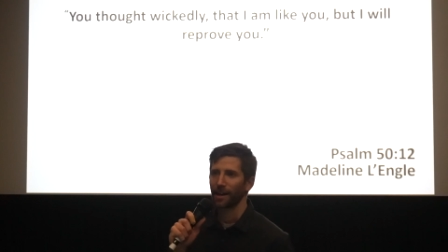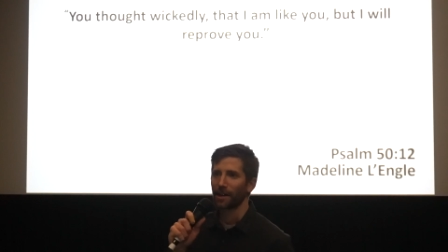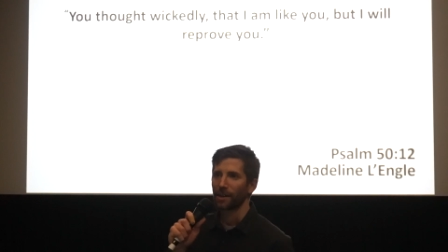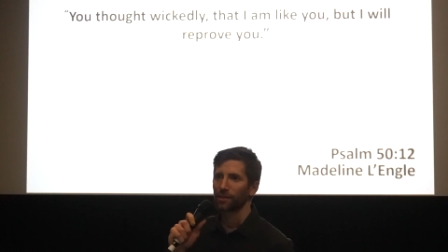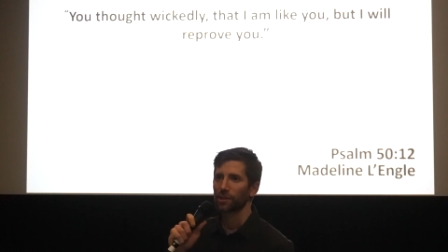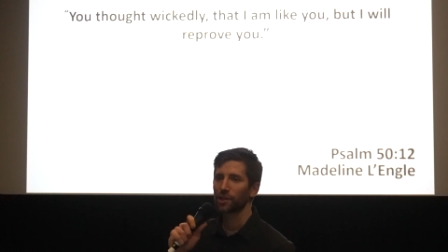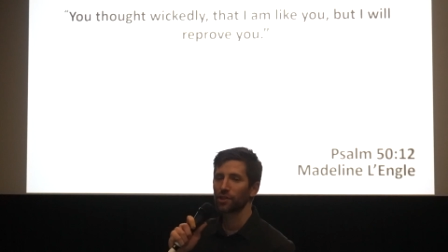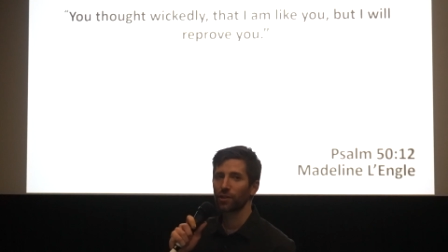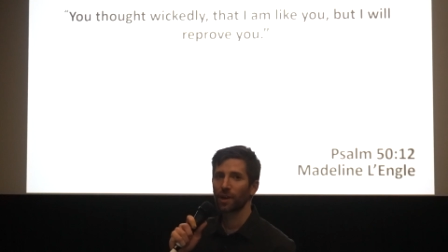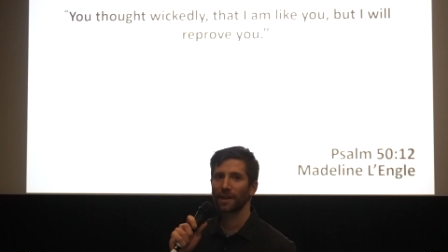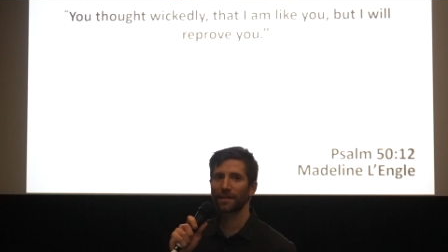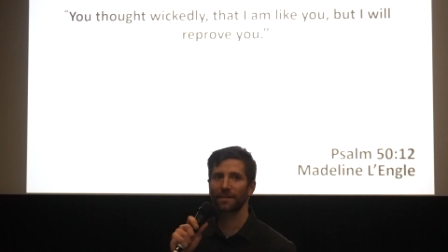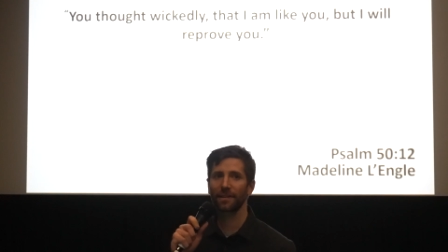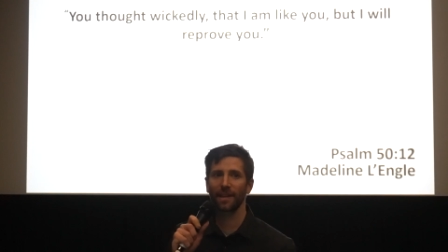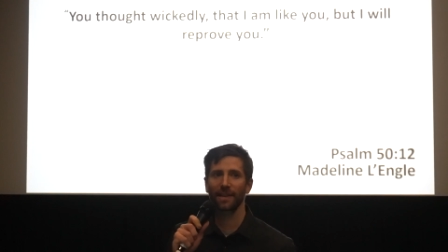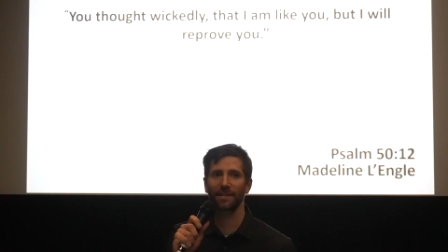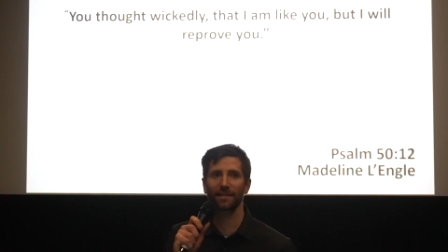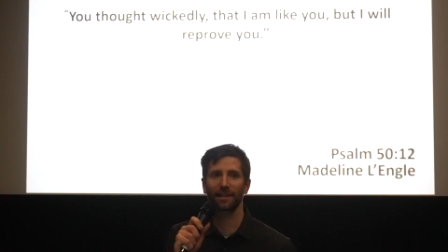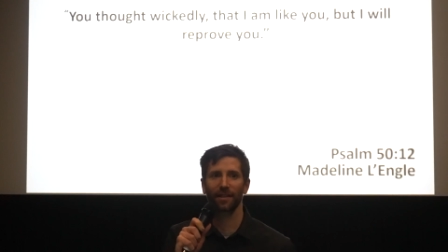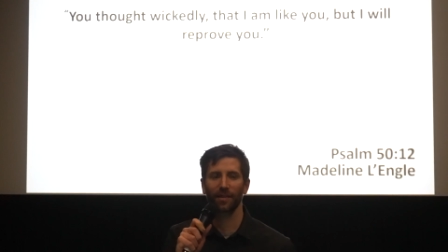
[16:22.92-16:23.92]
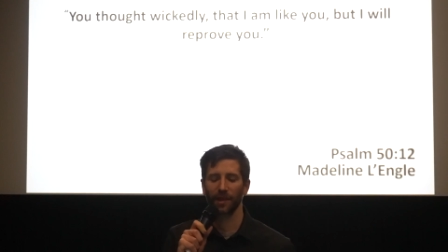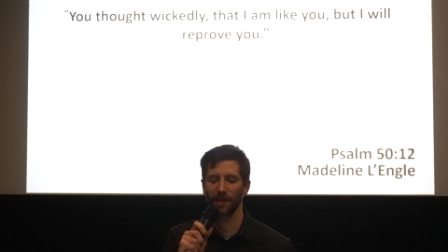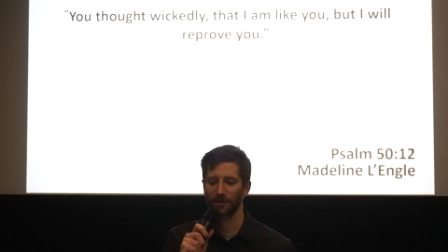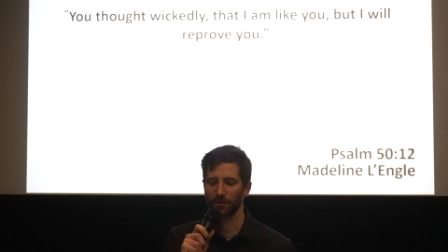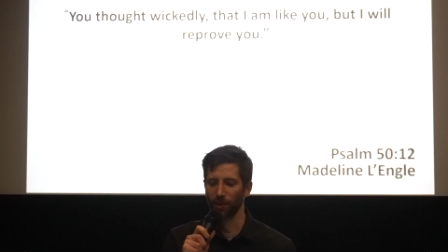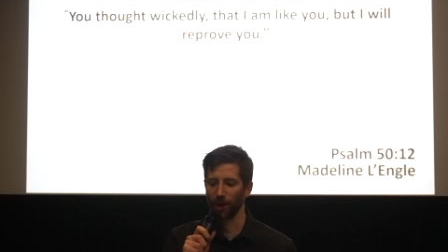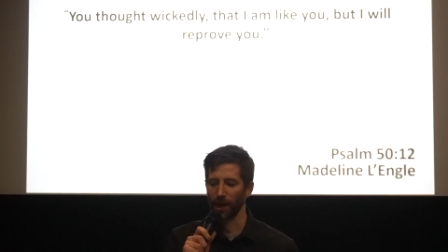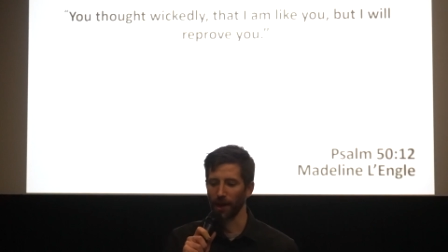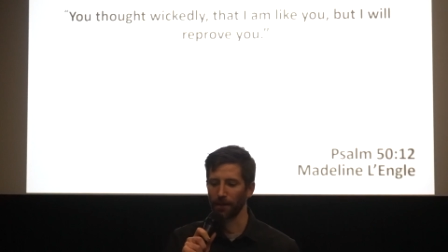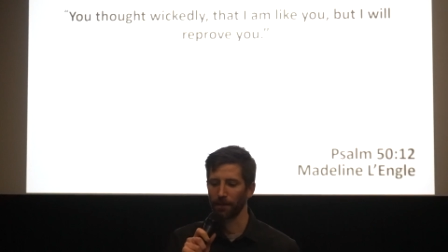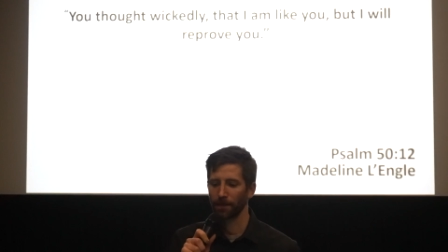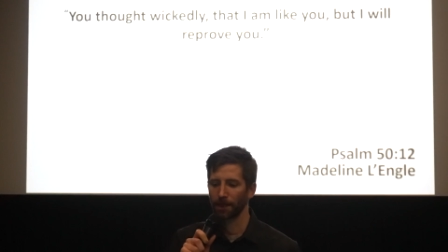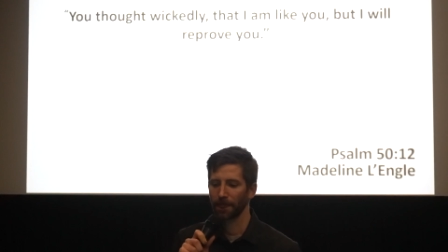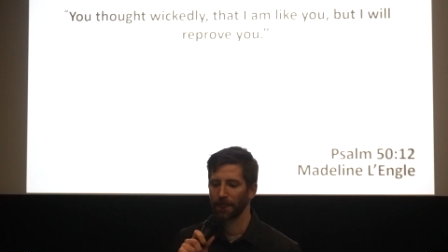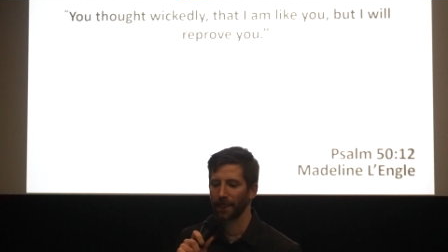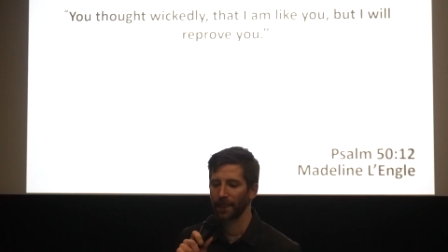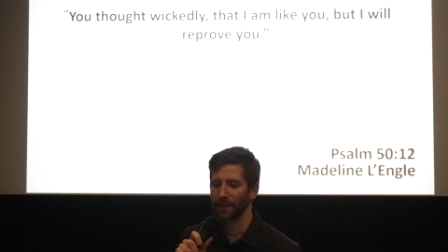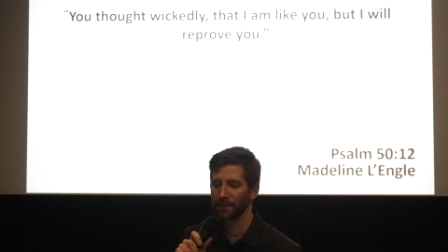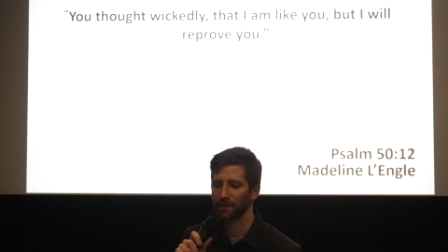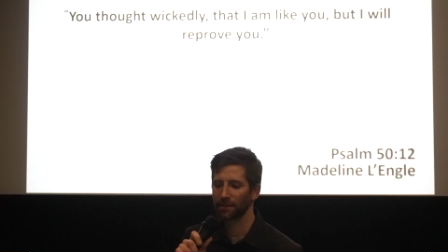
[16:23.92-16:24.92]
She translates it this way.
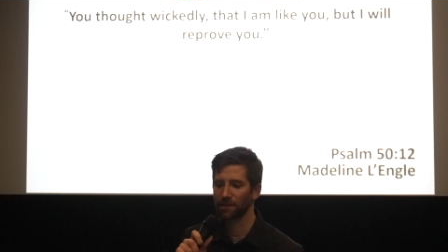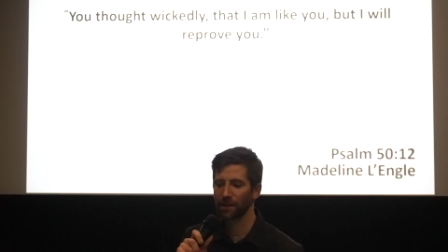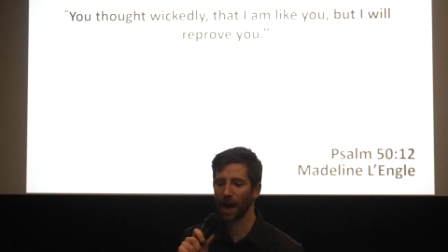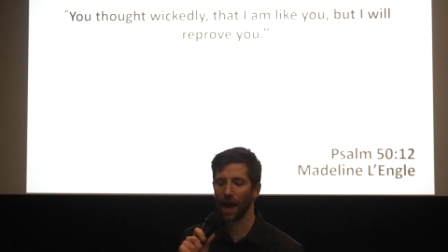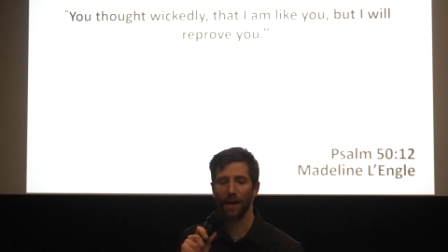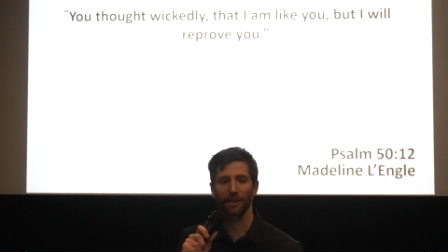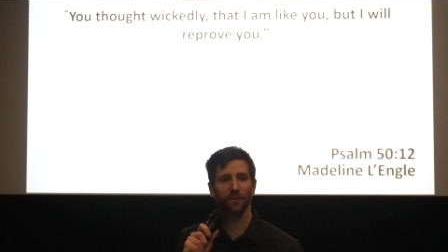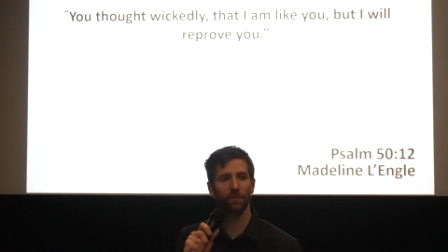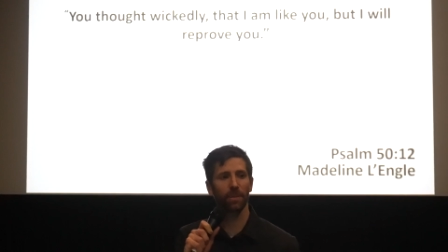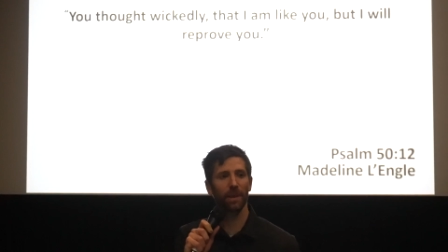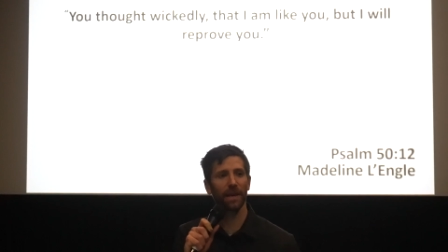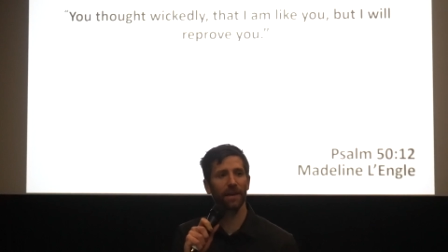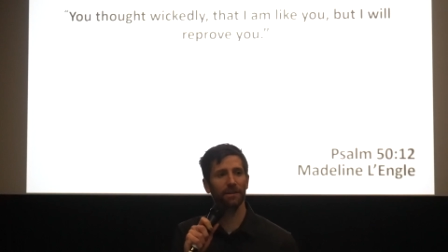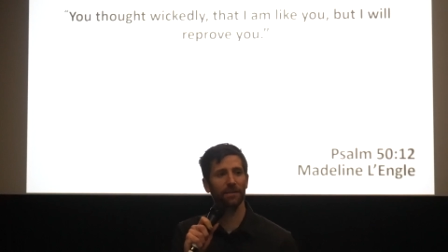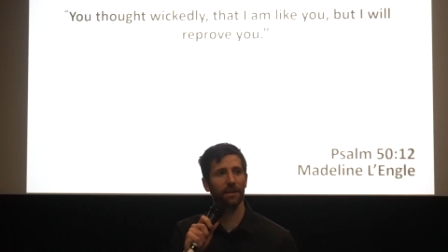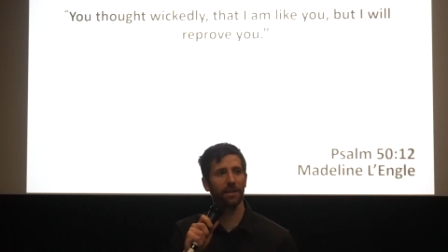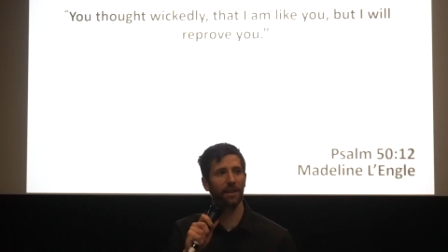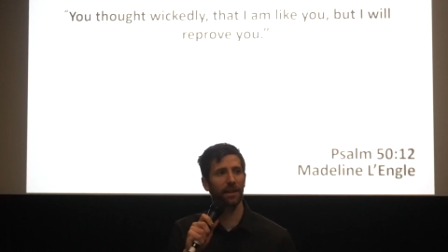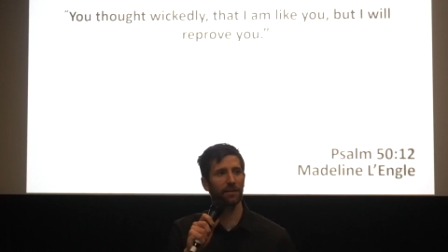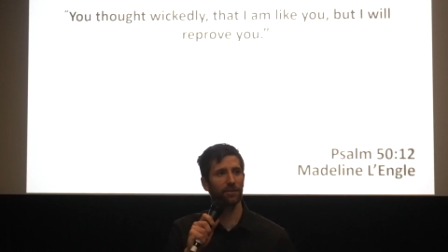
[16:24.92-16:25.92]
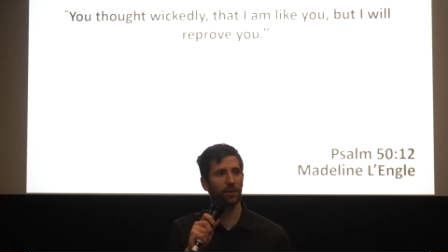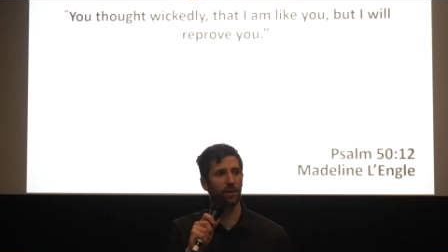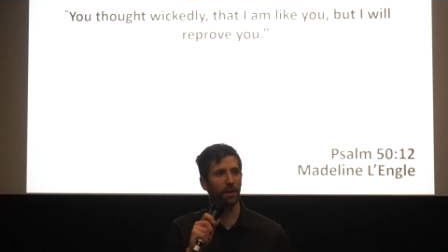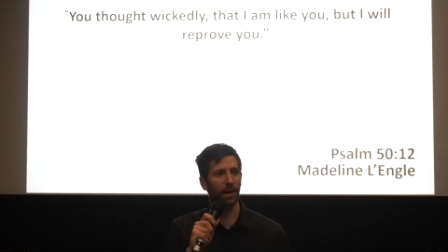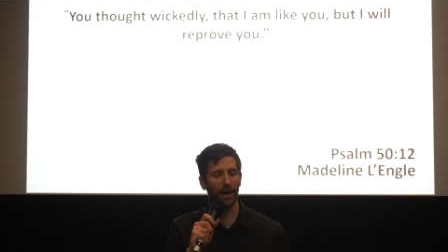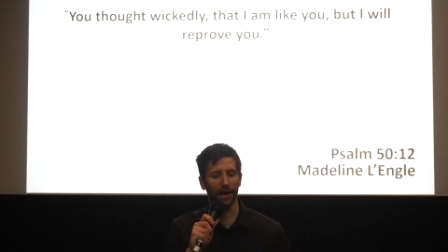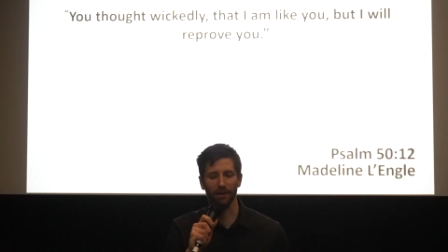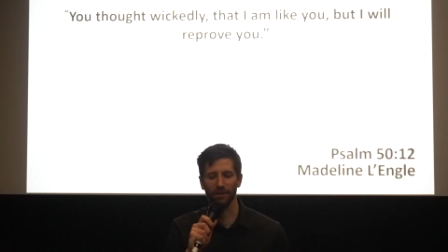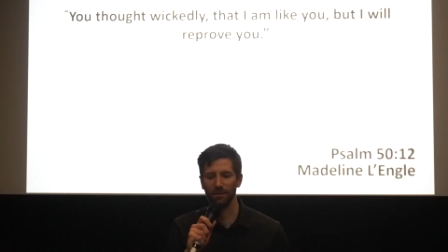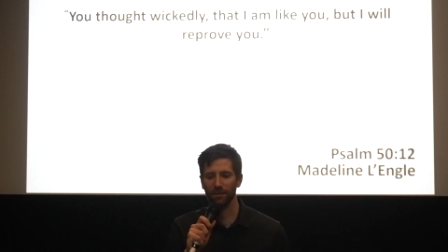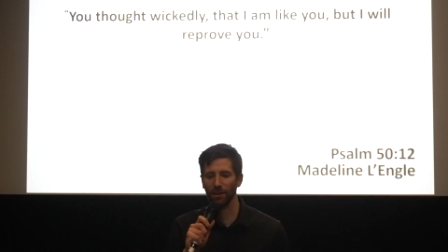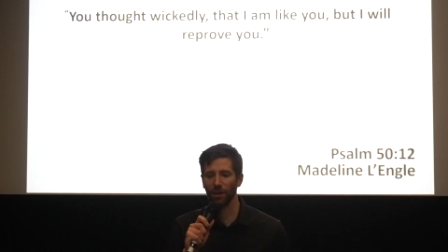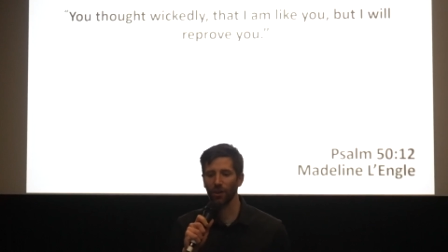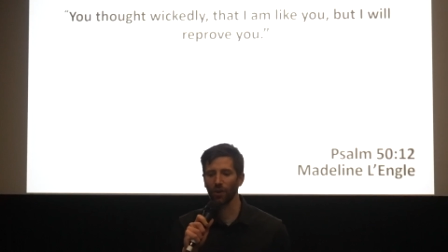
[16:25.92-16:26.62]
This is God speaking to the Israelites.